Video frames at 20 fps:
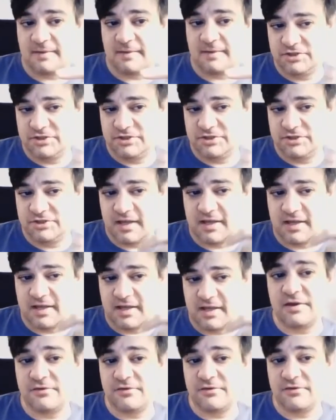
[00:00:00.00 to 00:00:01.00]
like
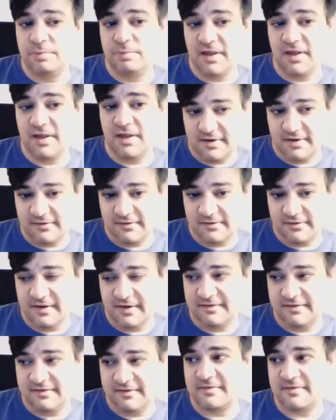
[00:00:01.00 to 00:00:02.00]
God is
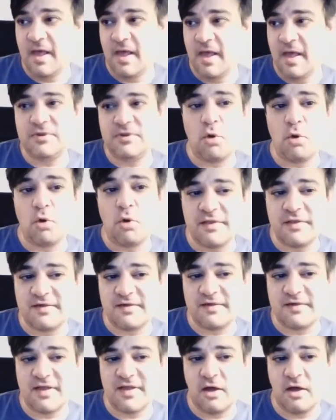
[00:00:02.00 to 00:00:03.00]
duplicitous, and he says, "Don't
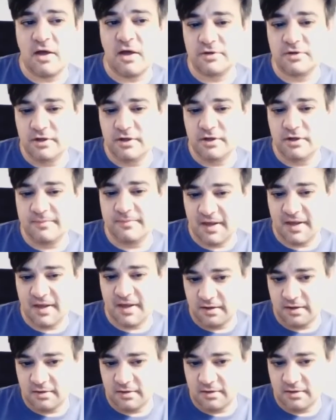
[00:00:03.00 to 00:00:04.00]
write this down." You know what I'm
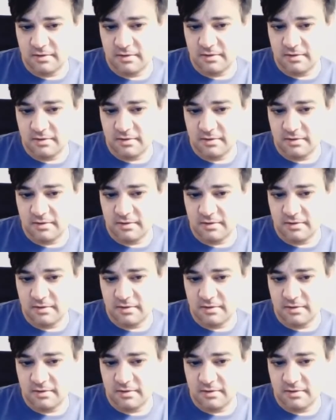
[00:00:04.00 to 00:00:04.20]
saying?